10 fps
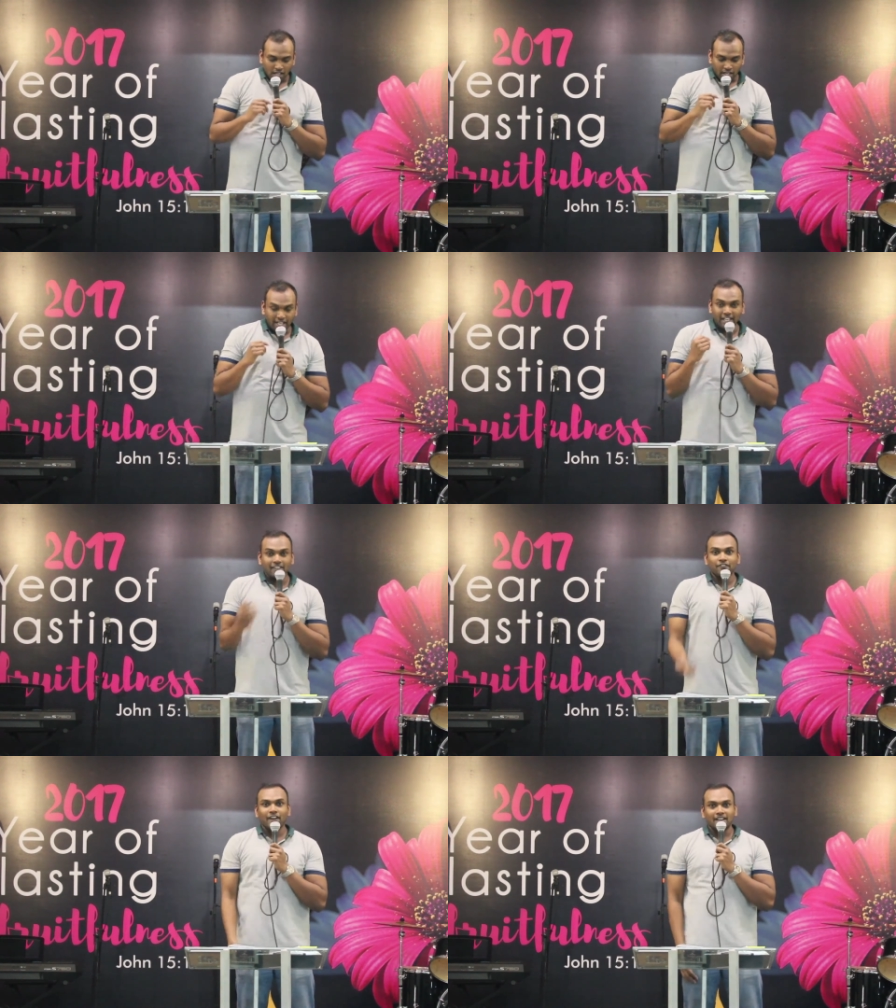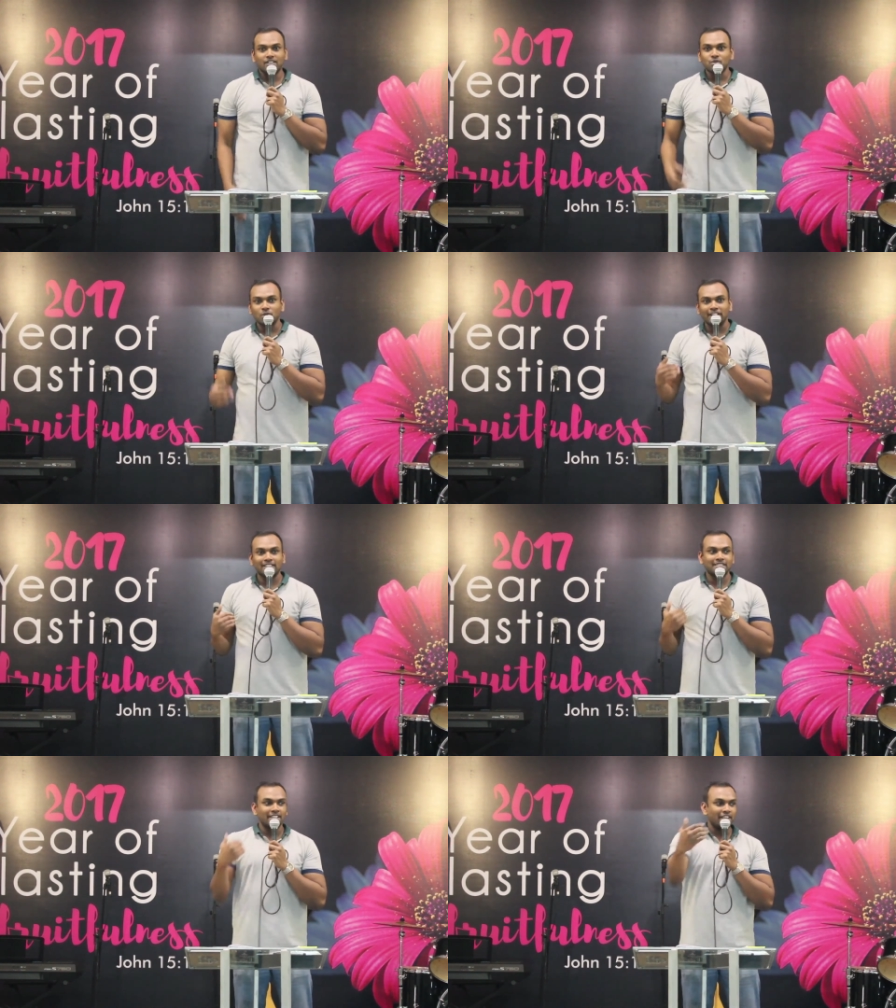He, in fact, to an
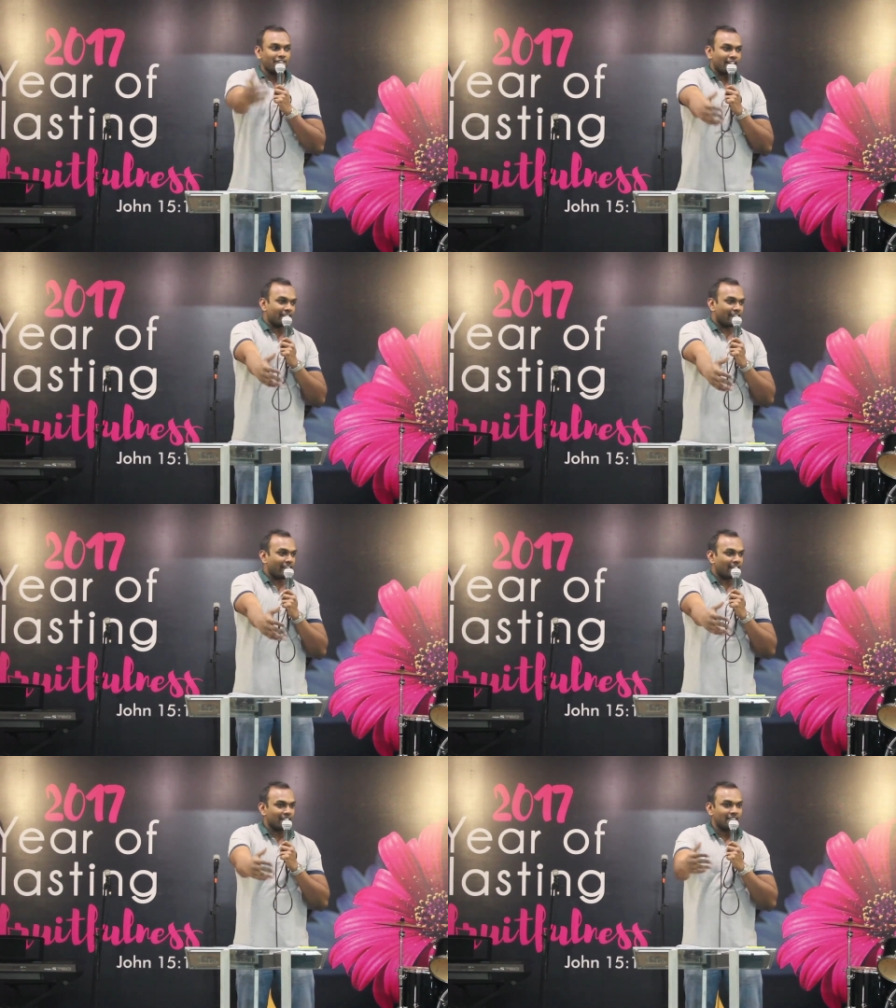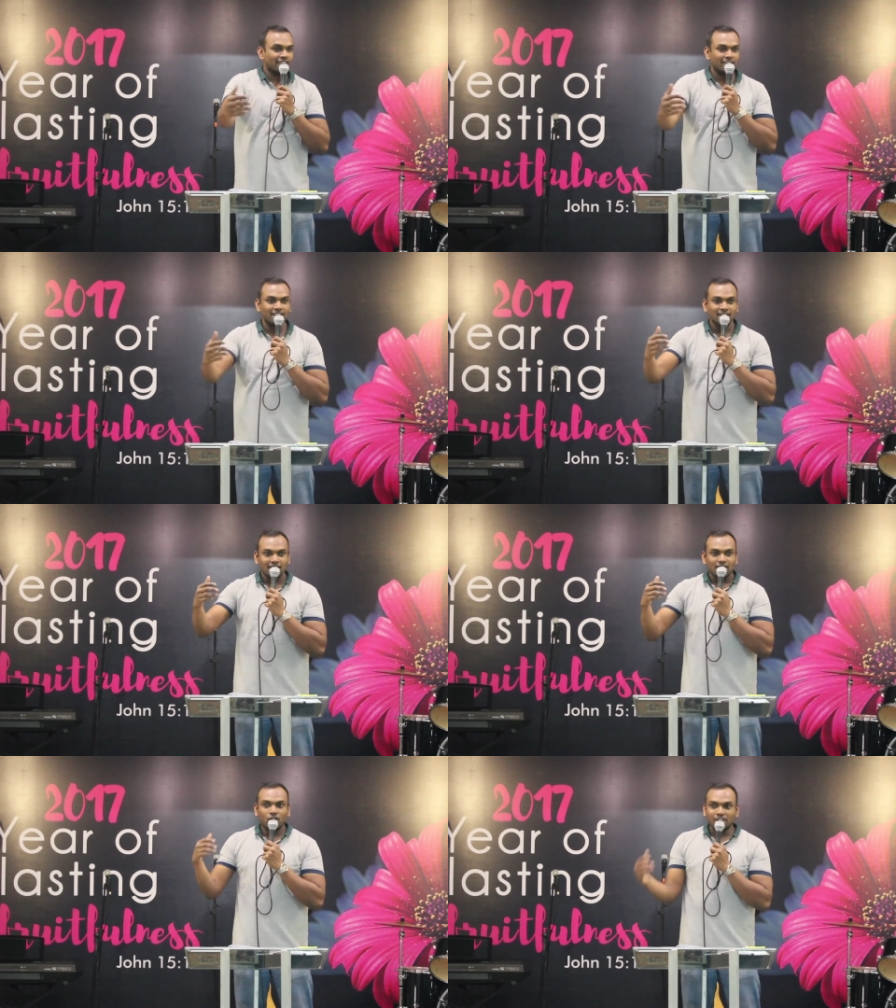extent, he went ahead and even
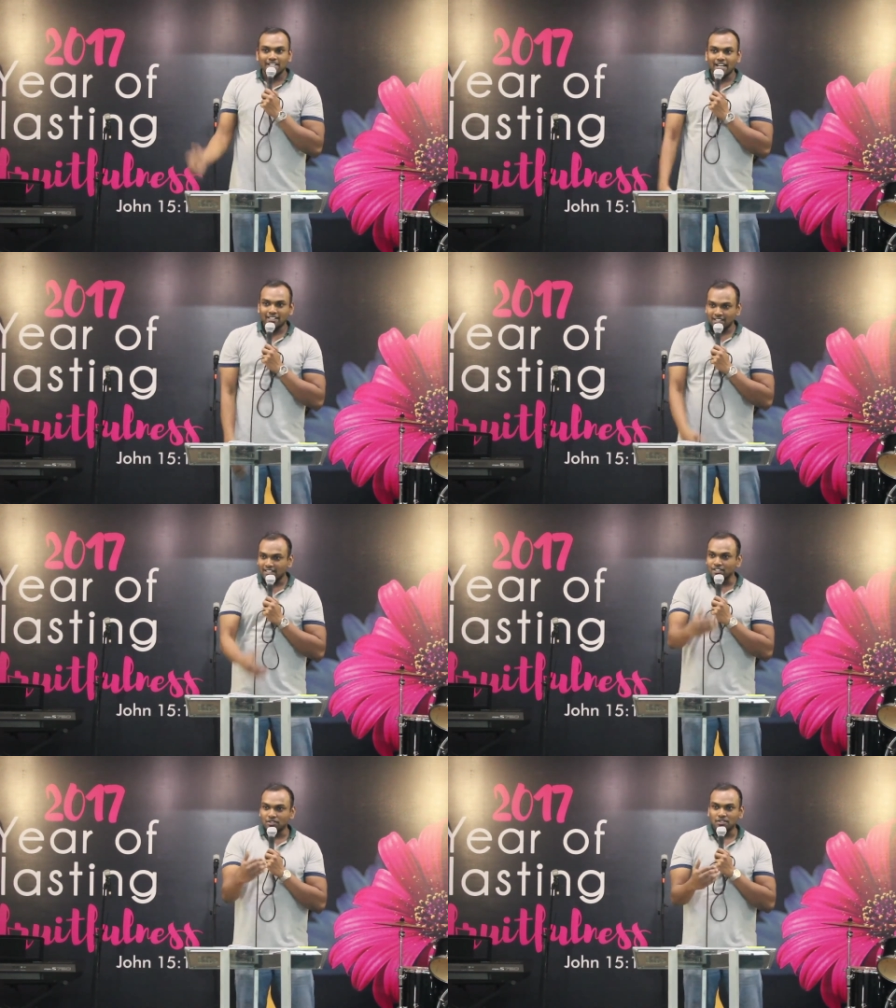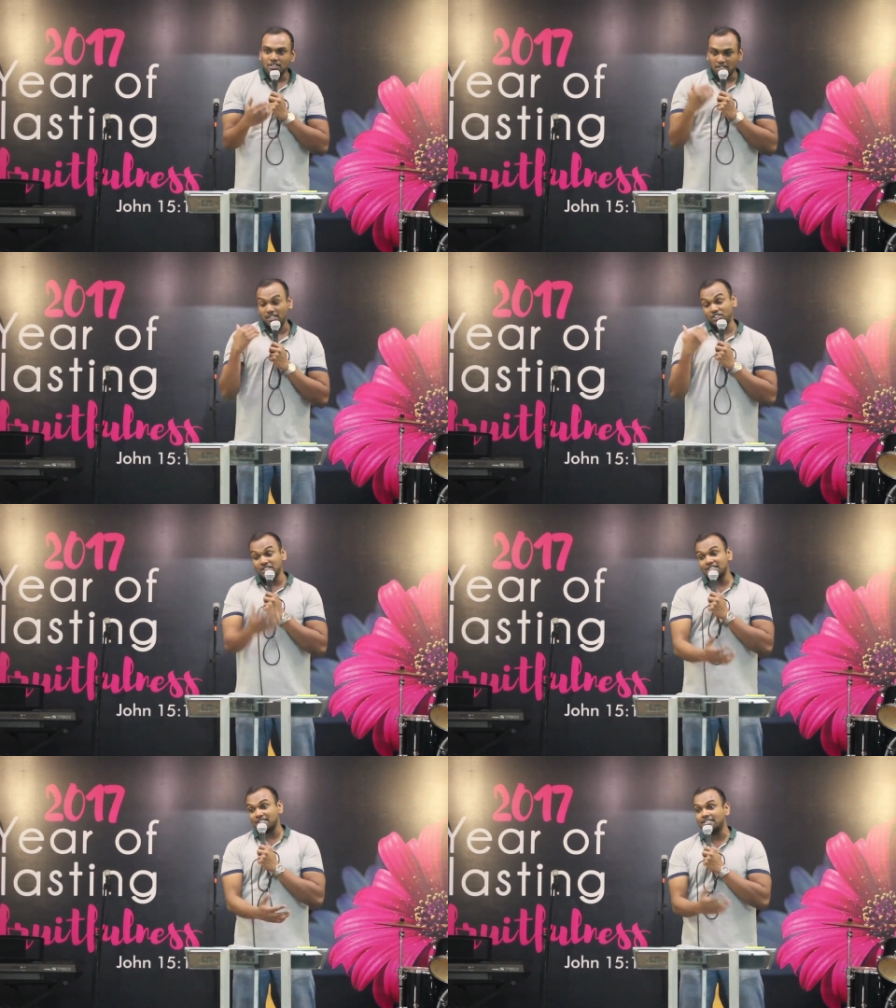contacted his, uh,
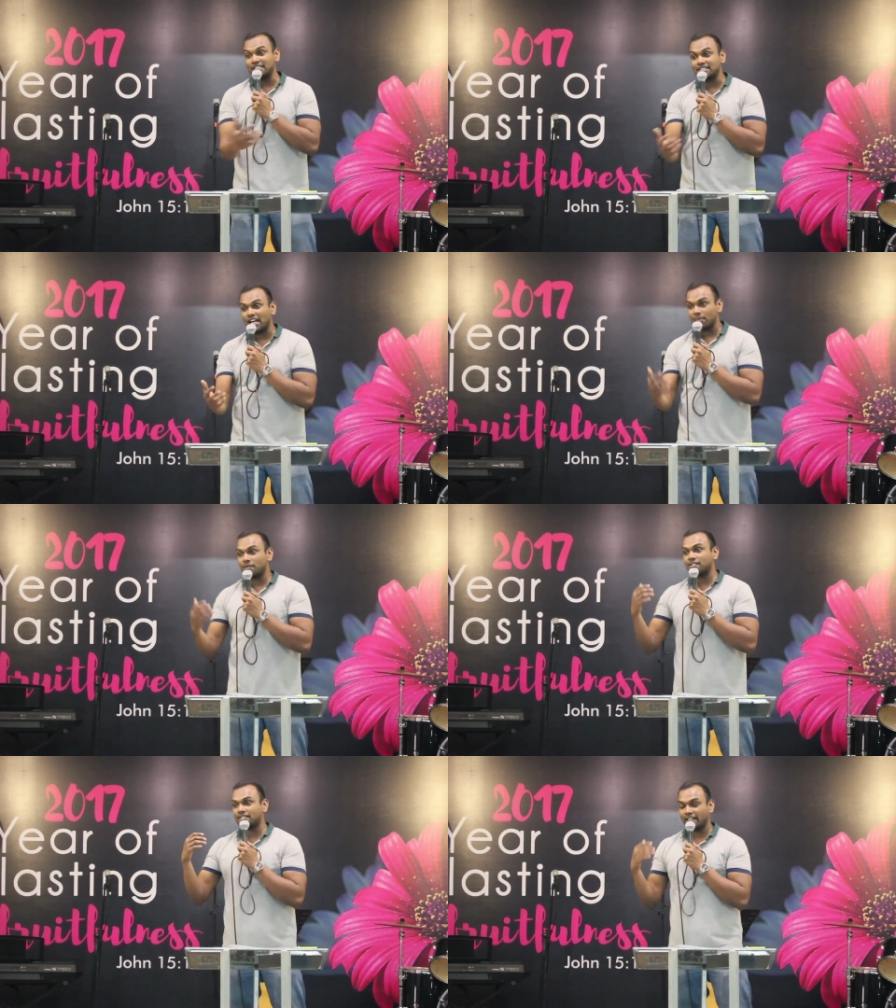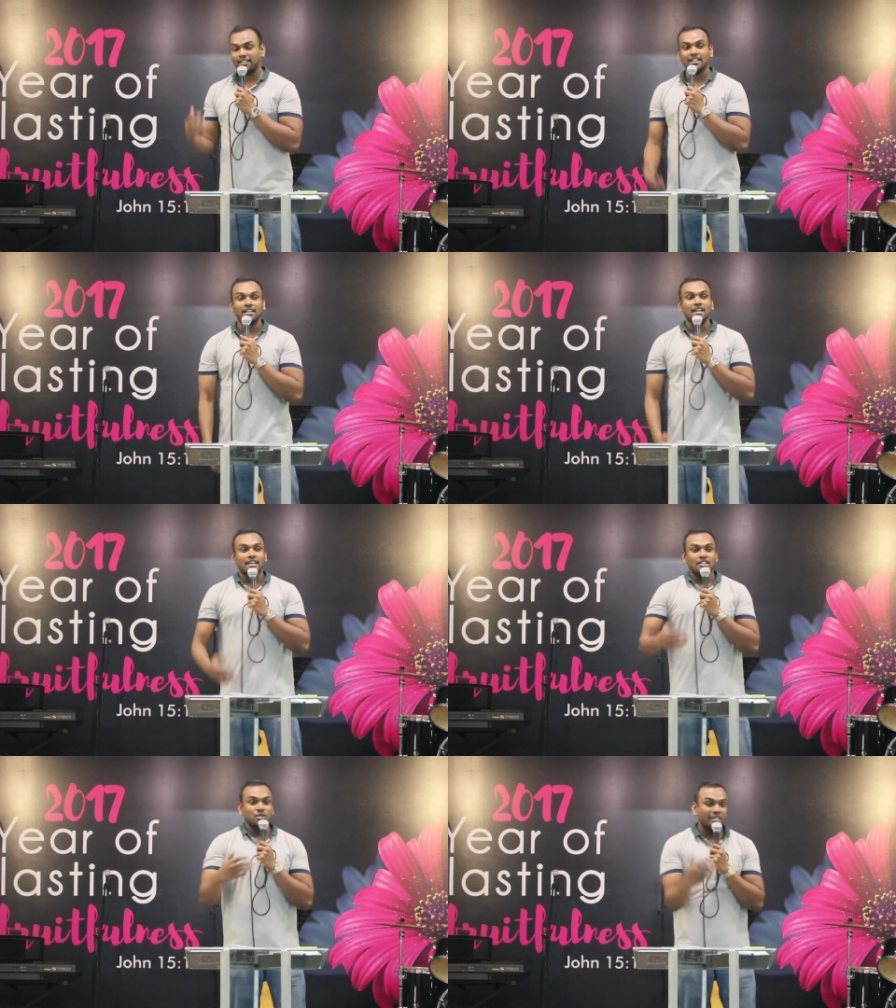Jesus' disciples saying that,
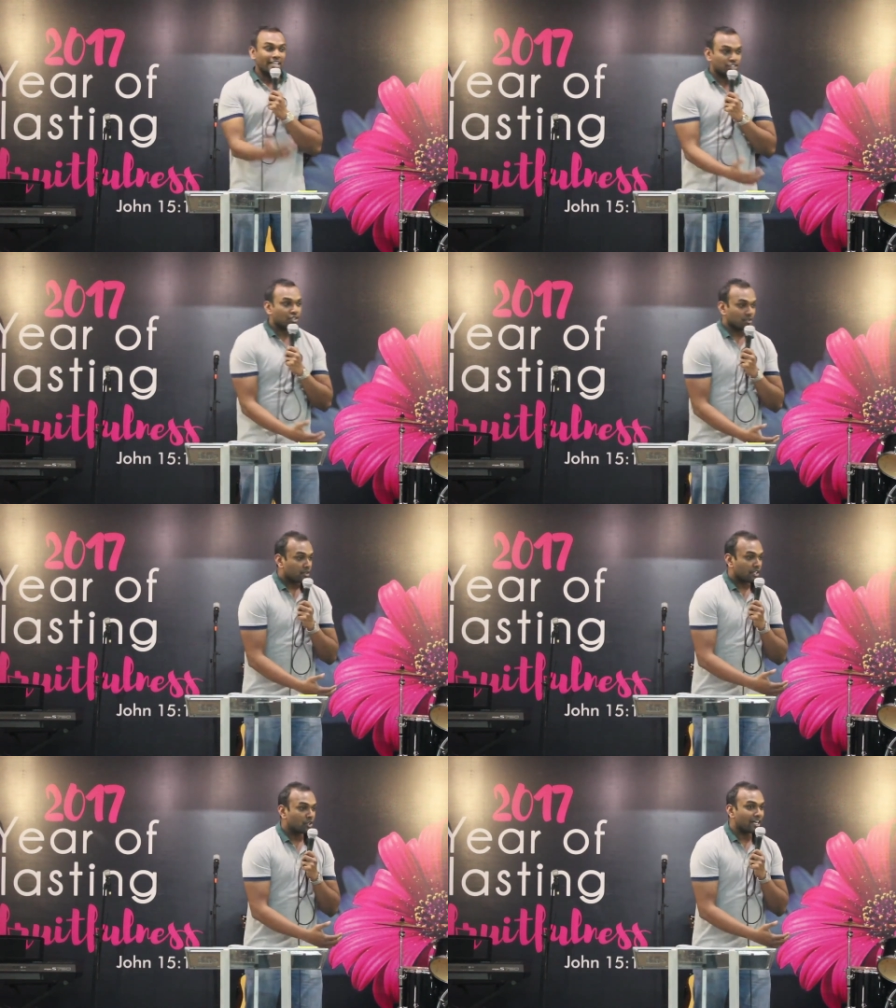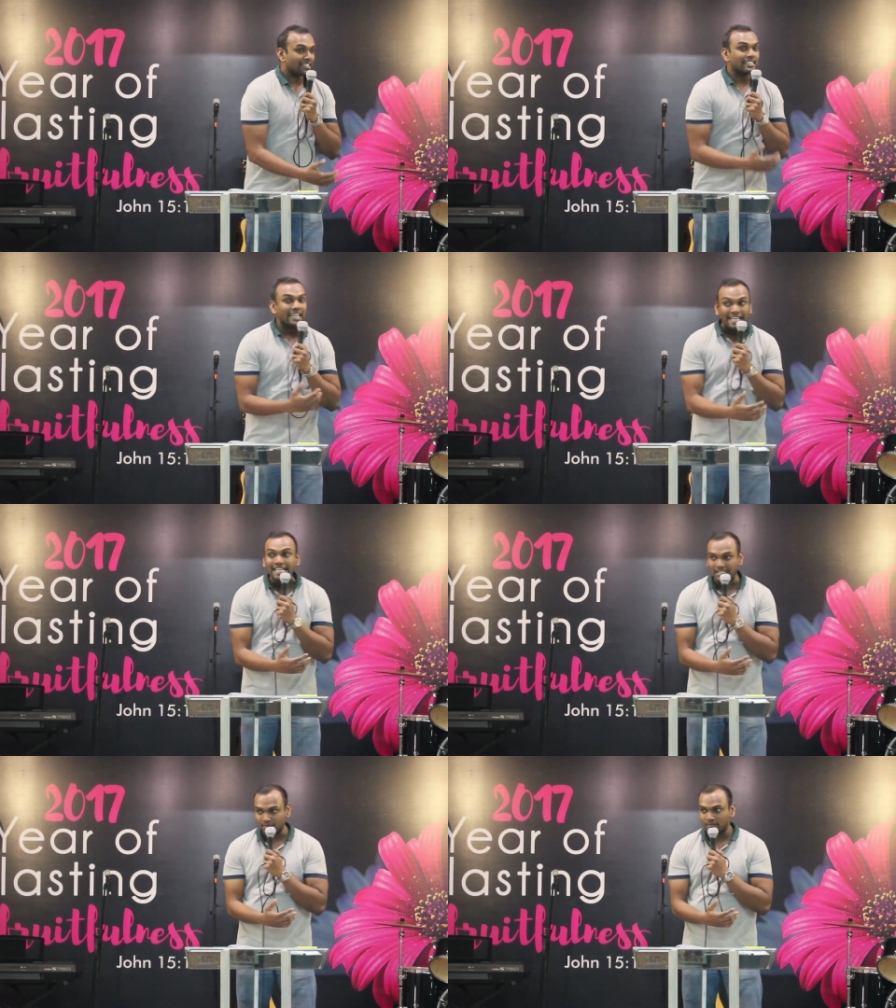you guys, you guys
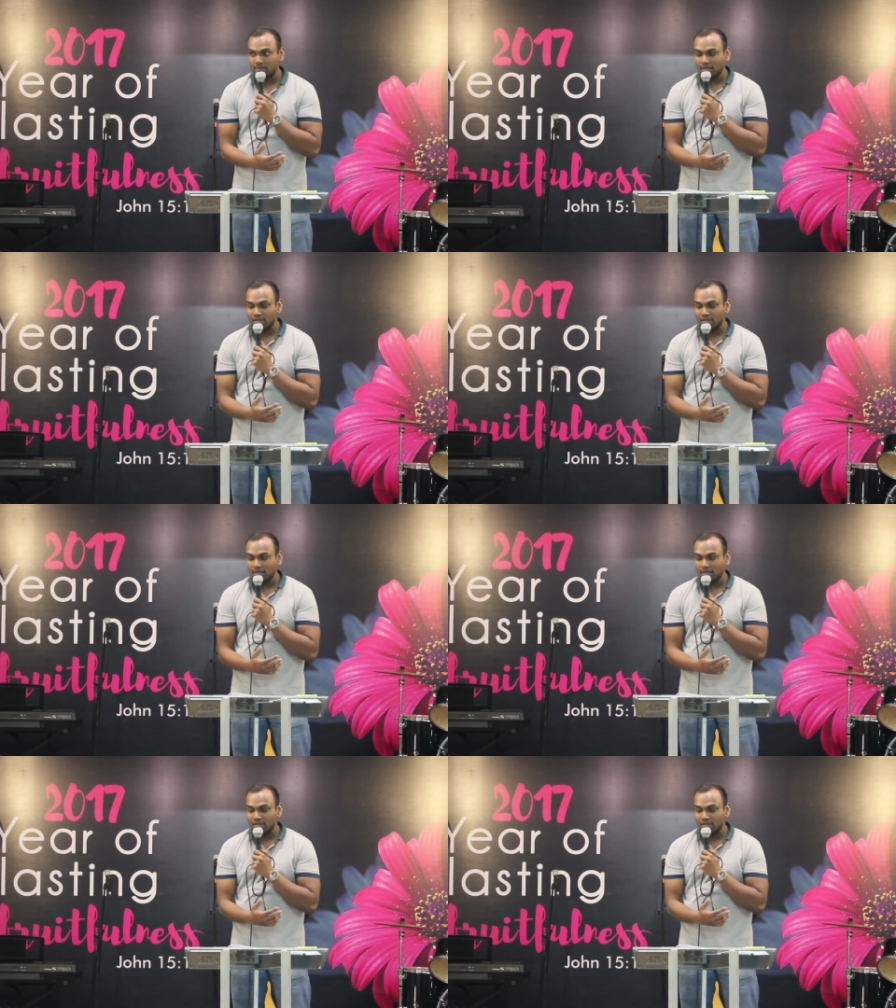heal him.